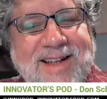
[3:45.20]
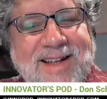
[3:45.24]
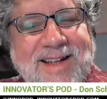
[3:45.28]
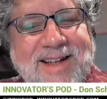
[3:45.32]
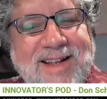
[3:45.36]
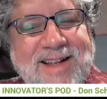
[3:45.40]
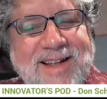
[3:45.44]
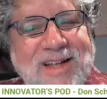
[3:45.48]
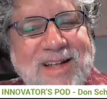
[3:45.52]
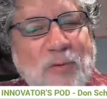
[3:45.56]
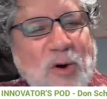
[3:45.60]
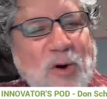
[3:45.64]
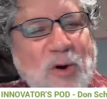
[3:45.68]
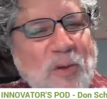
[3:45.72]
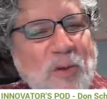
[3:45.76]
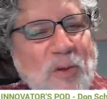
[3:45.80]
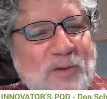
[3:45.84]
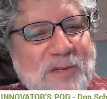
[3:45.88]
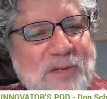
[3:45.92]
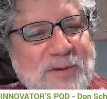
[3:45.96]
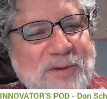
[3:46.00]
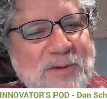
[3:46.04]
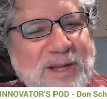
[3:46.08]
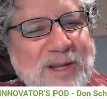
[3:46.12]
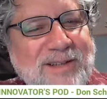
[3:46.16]
Wearables
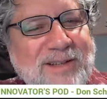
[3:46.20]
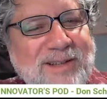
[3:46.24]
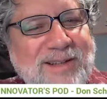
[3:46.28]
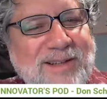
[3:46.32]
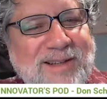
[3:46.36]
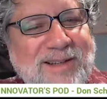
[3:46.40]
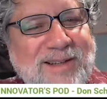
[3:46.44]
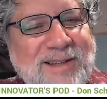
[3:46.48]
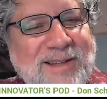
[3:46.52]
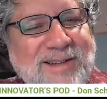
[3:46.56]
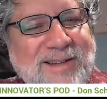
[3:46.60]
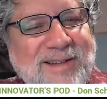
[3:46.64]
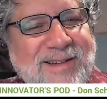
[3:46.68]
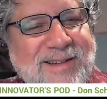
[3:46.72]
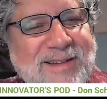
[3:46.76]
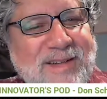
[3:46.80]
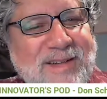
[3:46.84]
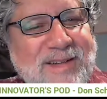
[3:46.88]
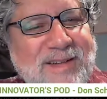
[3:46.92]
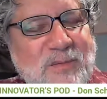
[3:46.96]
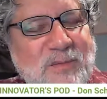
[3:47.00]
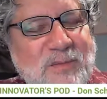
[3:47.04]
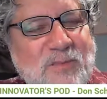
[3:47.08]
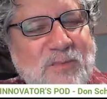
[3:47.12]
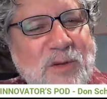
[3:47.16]
New England.
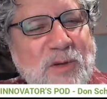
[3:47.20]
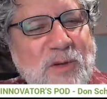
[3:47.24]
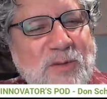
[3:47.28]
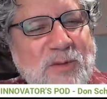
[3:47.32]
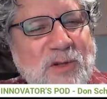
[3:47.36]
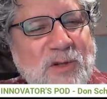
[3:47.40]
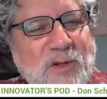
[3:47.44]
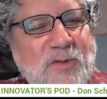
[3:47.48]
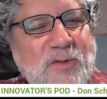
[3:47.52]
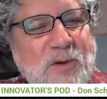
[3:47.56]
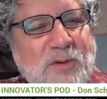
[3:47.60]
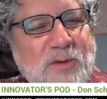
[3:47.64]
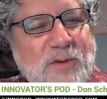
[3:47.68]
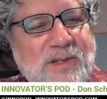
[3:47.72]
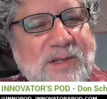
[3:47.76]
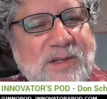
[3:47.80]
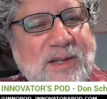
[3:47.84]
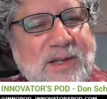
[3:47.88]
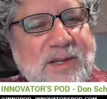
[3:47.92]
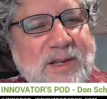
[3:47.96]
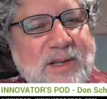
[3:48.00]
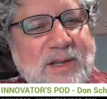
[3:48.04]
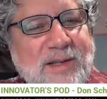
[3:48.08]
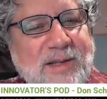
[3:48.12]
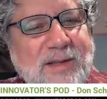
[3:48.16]
It's pretty much focused
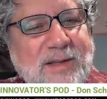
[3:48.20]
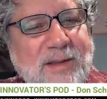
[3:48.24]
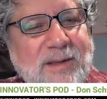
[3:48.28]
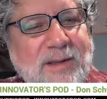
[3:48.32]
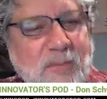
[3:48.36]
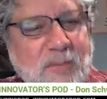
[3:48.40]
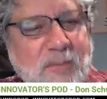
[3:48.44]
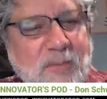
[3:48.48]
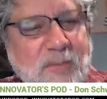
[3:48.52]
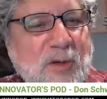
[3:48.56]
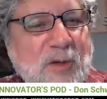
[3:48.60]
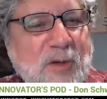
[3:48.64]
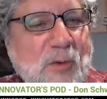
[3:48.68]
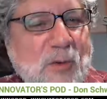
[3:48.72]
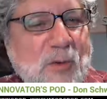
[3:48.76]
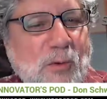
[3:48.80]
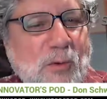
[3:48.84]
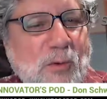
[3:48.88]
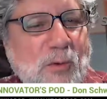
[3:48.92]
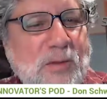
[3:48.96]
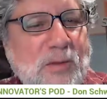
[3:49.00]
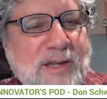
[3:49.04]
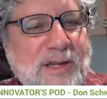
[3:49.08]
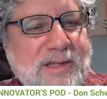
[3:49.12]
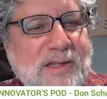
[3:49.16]
on. I'm a Google
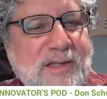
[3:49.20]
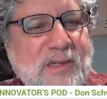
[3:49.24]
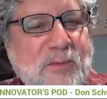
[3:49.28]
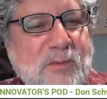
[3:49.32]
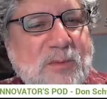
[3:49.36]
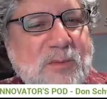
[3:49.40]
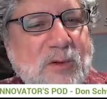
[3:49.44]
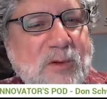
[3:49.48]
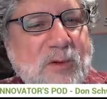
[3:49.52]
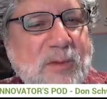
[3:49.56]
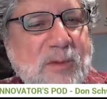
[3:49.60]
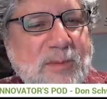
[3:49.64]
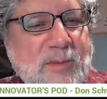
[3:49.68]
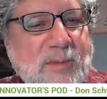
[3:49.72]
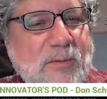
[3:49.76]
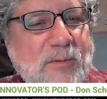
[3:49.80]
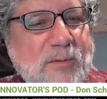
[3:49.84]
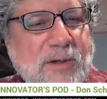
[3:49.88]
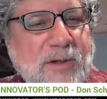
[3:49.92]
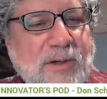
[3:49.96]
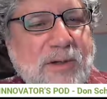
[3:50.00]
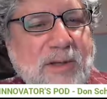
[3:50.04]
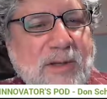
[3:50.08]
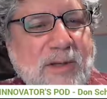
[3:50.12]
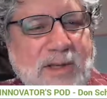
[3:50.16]
Glass explorer. I'm not
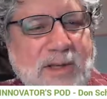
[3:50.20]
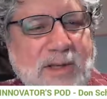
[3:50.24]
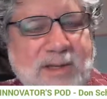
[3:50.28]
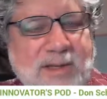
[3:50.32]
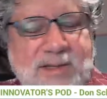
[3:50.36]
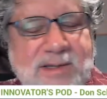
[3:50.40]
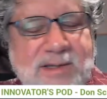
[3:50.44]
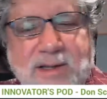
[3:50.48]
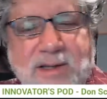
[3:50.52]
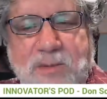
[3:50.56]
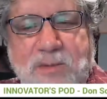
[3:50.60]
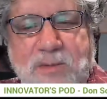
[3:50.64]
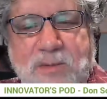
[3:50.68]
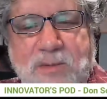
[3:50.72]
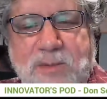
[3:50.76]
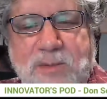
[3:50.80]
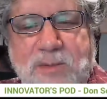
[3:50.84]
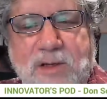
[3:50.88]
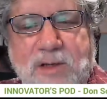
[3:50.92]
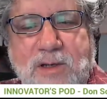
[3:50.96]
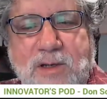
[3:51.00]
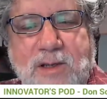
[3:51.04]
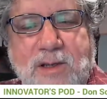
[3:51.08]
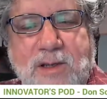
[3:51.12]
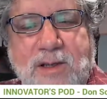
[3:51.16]
wearing the glass now,
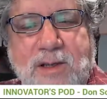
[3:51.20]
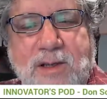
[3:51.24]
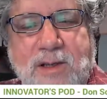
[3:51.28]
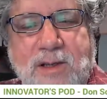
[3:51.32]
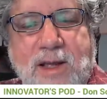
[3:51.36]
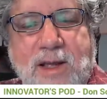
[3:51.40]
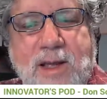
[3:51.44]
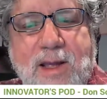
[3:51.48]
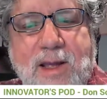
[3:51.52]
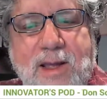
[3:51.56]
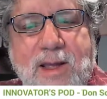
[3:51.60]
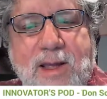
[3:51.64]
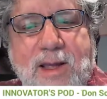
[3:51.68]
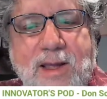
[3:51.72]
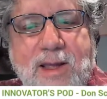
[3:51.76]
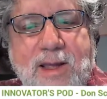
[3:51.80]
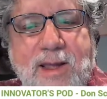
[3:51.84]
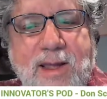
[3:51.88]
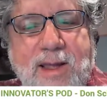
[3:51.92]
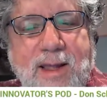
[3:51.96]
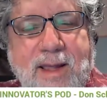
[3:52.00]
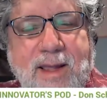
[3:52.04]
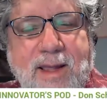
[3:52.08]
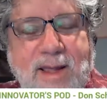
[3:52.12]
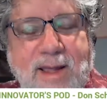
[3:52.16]
but
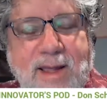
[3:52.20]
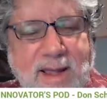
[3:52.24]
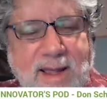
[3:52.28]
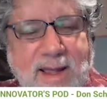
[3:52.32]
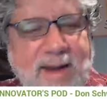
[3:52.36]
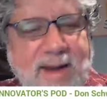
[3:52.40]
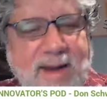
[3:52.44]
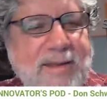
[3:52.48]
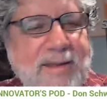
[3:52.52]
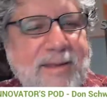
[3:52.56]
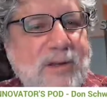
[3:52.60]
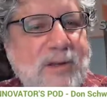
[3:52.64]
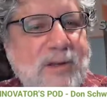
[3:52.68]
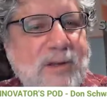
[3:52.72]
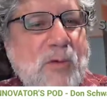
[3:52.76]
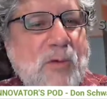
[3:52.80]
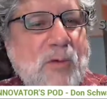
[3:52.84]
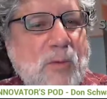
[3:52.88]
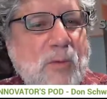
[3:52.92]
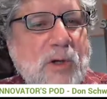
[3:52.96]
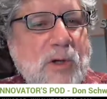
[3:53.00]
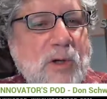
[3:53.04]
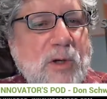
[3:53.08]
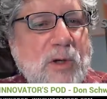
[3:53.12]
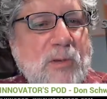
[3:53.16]
anything to do with
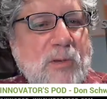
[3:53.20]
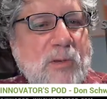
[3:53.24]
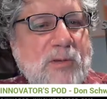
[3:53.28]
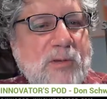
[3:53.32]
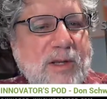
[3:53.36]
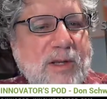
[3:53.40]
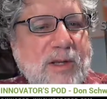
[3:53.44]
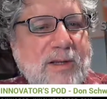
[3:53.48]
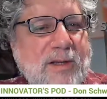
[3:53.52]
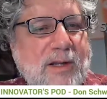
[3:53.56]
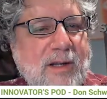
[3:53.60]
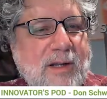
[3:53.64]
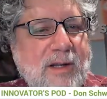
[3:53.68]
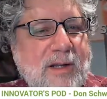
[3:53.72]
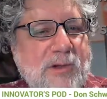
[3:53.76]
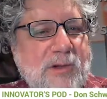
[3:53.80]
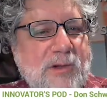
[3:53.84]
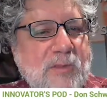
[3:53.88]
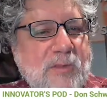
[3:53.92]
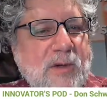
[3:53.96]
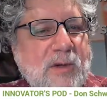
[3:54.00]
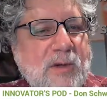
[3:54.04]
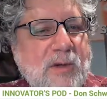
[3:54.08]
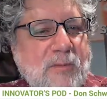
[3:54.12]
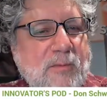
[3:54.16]
wearable technology.
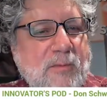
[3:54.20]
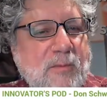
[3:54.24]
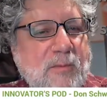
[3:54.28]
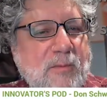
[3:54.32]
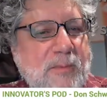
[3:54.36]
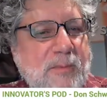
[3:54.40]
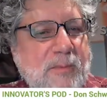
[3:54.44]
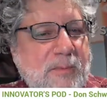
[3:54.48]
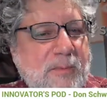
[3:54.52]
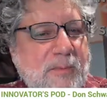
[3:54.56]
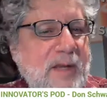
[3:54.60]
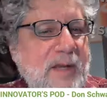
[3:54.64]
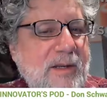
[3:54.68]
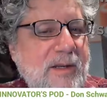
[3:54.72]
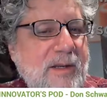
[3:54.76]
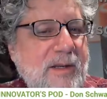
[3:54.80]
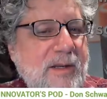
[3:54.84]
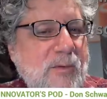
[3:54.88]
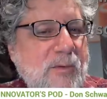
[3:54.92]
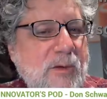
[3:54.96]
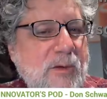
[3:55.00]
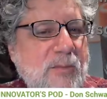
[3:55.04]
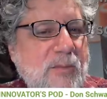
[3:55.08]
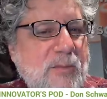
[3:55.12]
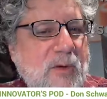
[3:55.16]
But being as they
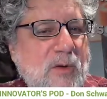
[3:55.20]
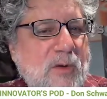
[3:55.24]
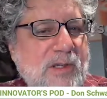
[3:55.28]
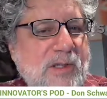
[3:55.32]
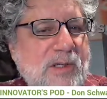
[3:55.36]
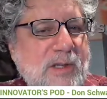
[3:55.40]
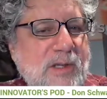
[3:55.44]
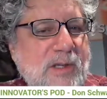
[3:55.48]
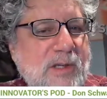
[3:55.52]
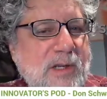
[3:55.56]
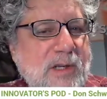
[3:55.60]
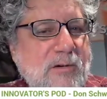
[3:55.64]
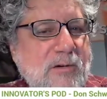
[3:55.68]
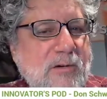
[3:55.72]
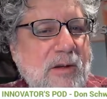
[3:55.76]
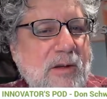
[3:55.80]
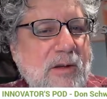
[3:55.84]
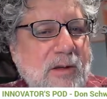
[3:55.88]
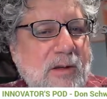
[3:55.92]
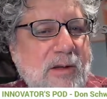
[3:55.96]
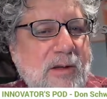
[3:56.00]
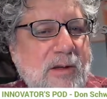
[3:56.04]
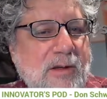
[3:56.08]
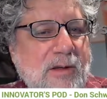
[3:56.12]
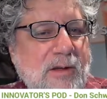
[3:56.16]
were in the Boston
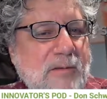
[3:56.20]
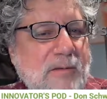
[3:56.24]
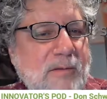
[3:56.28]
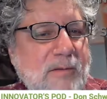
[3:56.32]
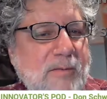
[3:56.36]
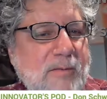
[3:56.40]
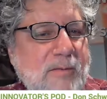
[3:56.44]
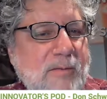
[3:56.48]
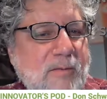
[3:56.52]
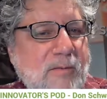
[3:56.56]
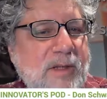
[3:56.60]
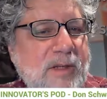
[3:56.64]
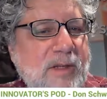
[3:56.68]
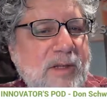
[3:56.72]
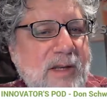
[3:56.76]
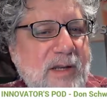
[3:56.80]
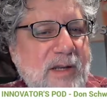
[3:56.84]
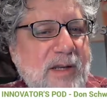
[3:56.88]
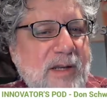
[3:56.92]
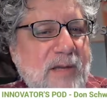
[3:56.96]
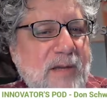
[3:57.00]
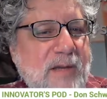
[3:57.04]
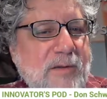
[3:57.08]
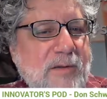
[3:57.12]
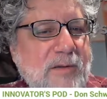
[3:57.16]
area, we tend to
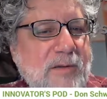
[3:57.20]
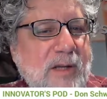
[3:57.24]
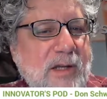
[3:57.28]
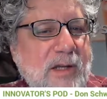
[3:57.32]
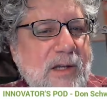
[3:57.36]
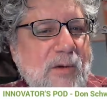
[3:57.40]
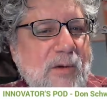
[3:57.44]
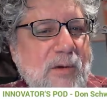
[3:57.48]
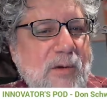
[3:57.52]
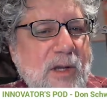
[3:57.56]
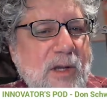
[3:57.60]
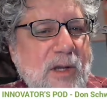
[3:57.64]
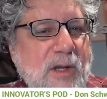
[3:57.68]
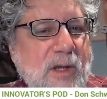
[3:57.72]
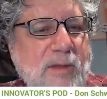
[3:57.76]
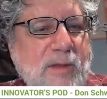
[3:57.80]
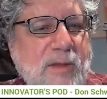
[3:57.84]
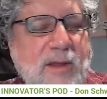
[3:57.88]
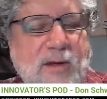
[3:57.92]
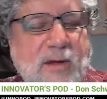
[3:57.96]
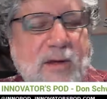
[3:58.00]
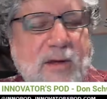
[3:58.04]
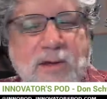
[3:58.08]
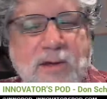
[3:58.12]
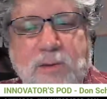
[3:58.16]
have a lot going on with
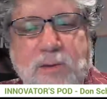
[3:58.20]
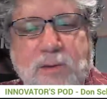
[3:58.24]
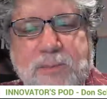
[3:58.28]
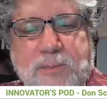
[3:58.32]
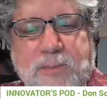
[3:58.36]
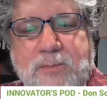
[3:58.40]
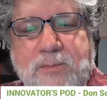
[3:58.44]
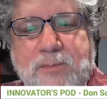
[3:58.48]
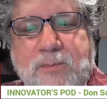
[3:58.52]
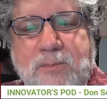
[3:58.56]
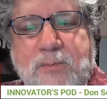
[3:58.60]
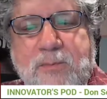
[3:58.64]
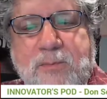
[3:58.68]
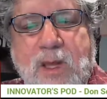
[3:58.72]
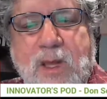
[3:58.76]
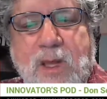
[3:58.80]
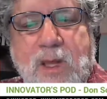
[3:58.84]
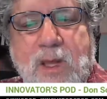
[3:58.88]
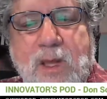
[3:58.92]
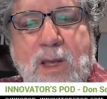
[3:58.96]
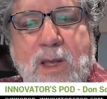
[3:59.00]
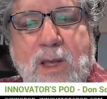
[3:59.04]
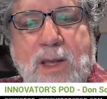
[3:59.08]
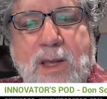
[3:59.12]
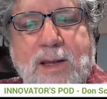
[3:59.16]
healthcare.
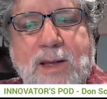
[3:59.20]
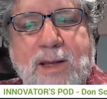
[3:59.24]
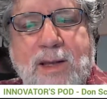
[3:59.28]
And I